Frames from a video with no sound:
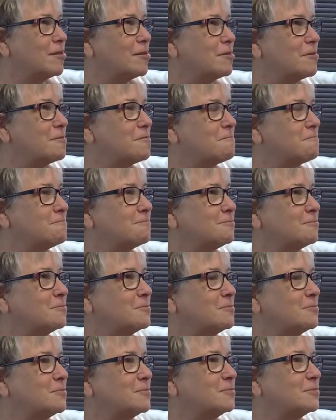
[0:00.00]

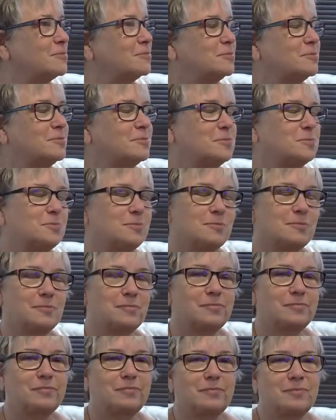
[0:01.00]

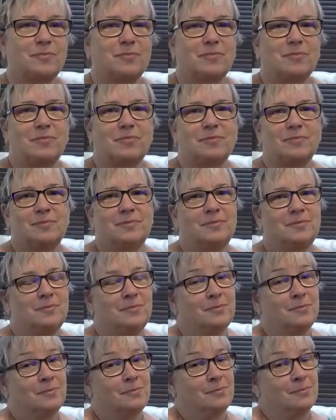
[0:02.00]

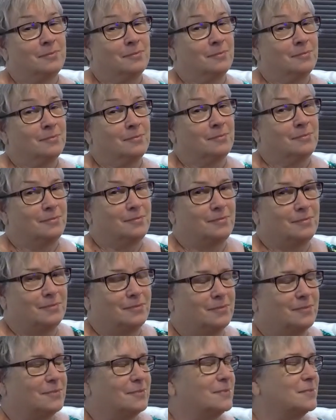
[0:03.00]

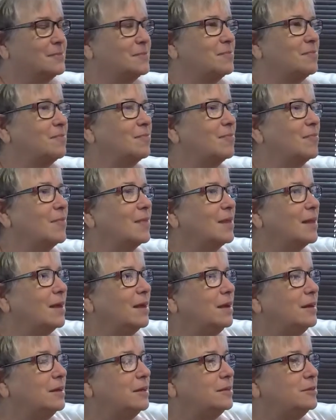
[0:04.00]

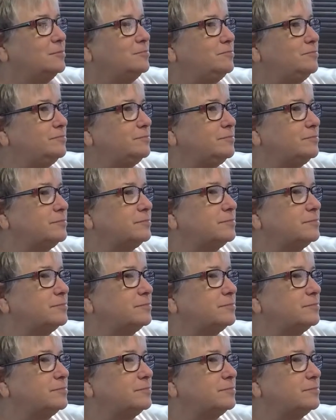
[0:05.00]
(silent)